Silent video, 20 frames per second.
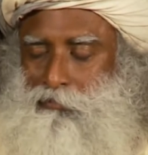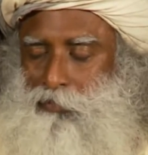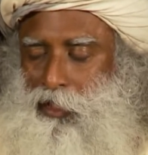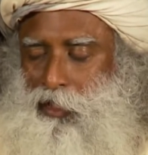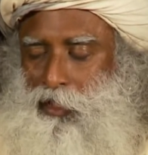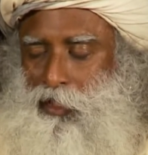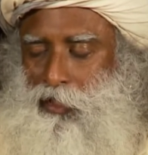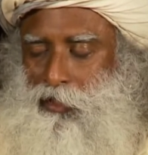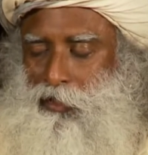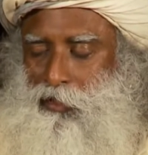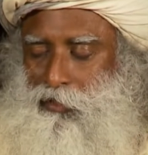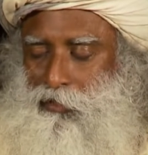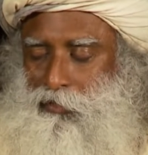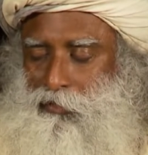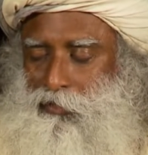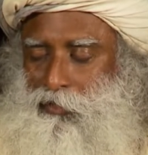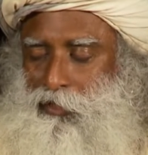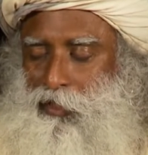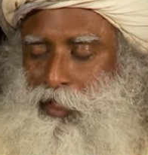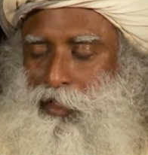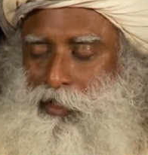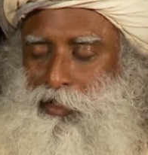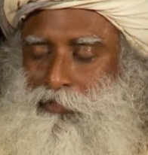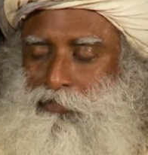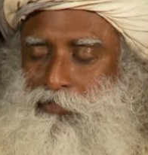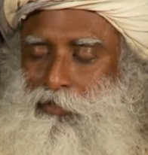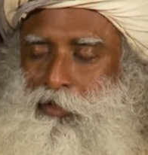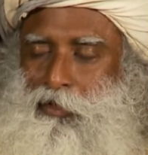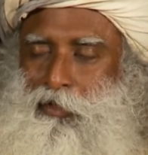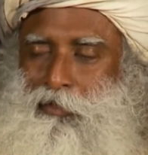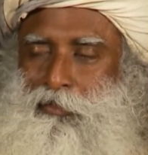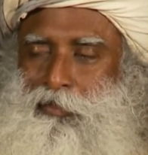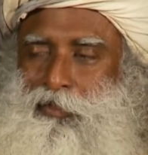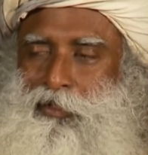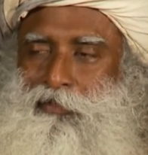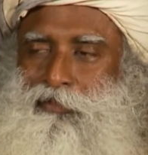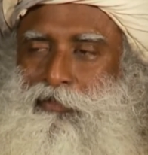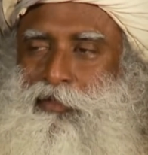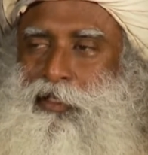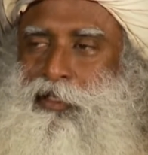any other
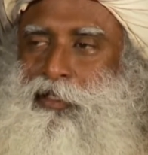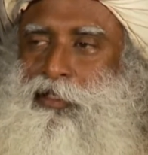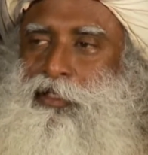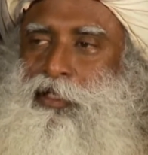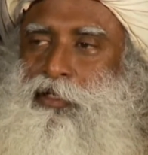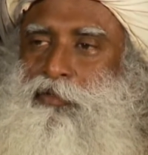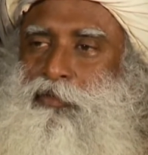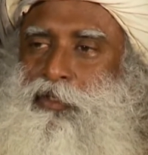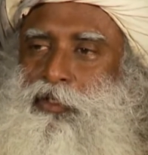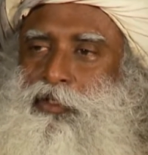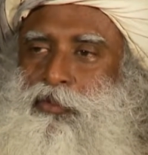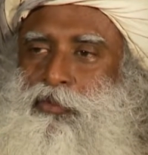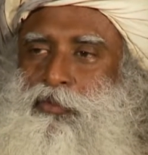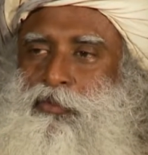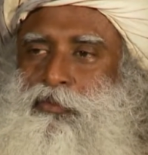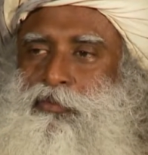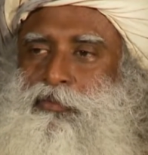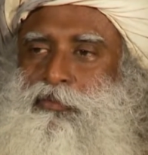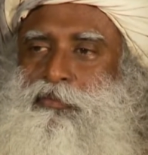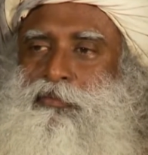forms of things that we do,